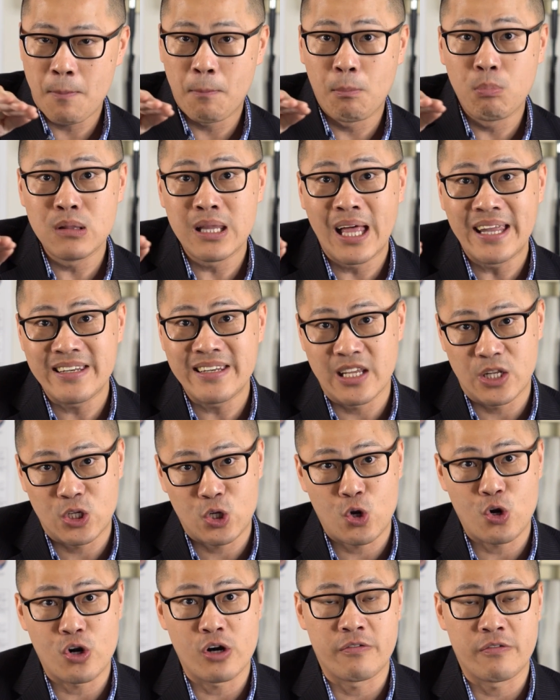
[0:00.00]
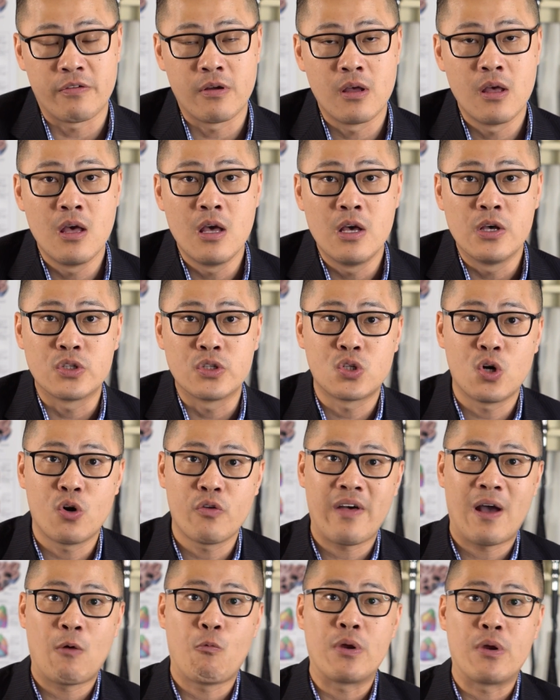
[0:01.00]
blunted curve so
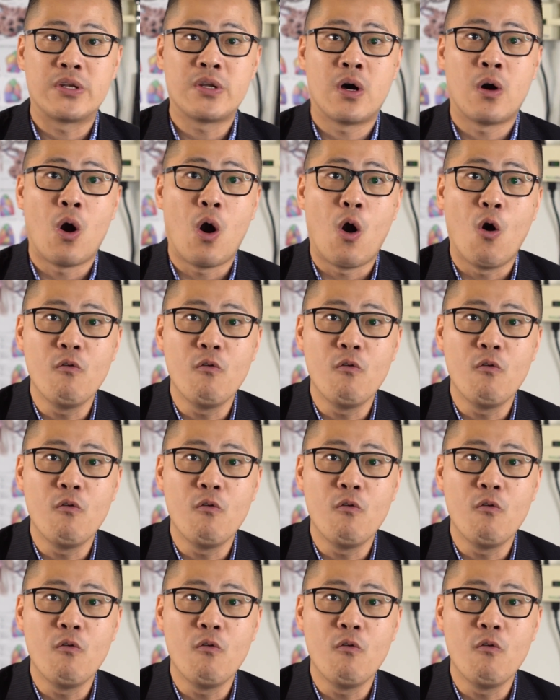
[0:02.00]
that we don't